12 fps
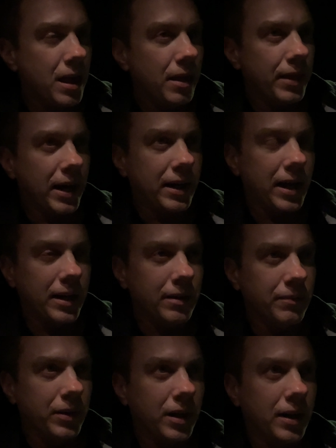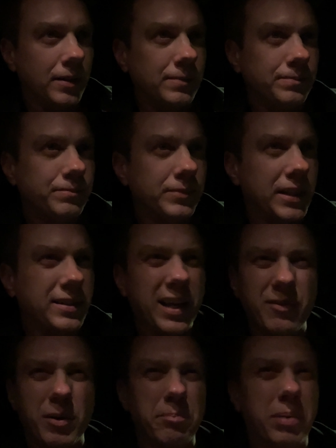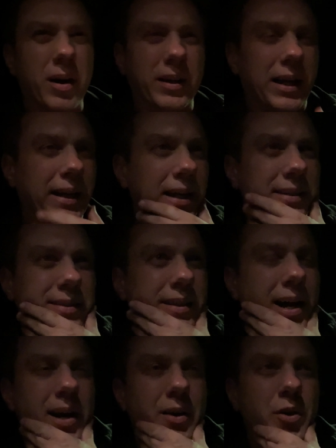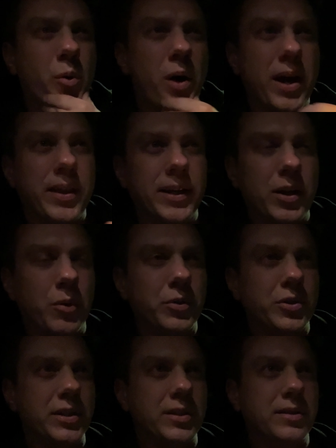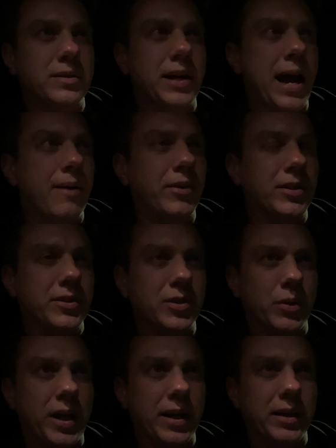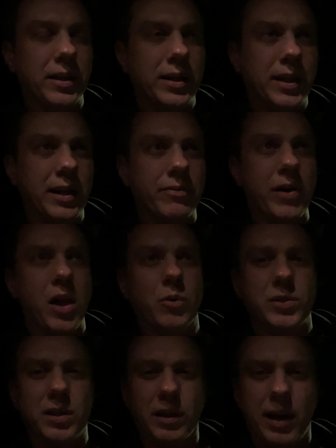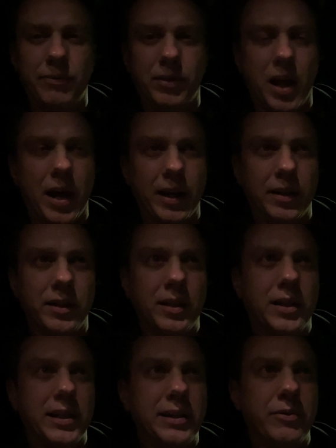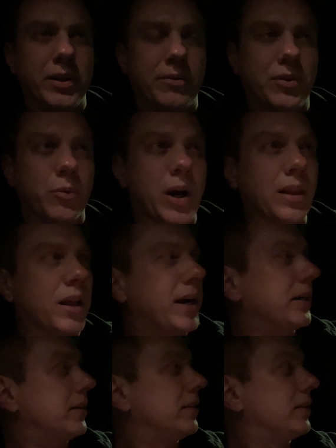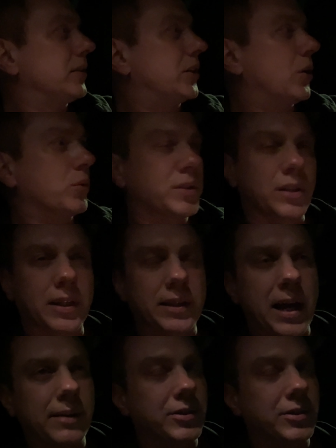that kind of, uh, that's kind of a bug, I guess. I don't know why they don't just have it so that it, it follows the left line, even if the right line goes like that.